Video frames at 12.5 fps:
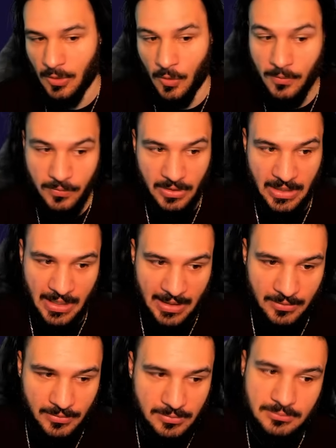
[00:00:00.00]
hopefully I
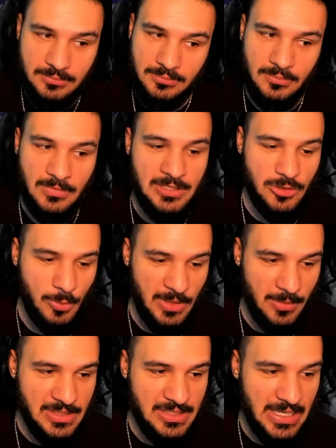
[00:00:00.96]
have, this would
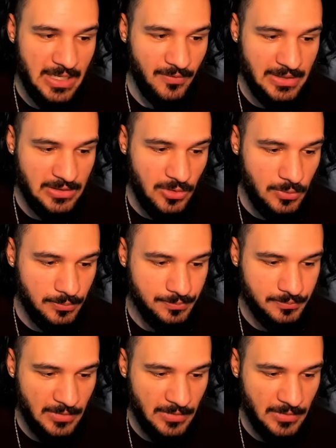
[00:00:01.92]
be a mistake if I don't.